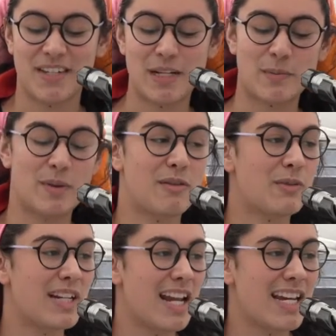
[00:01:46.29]
It has been
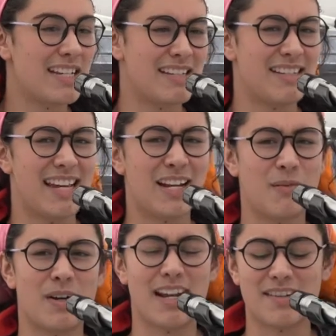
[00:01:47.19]
three days since
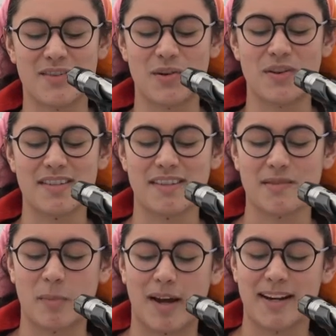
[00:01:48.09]
anyone has noticed
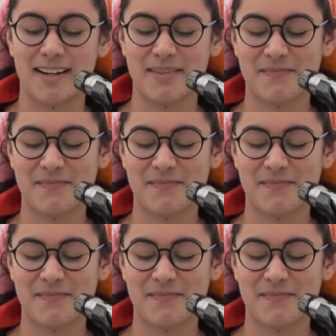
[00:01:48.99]
this body.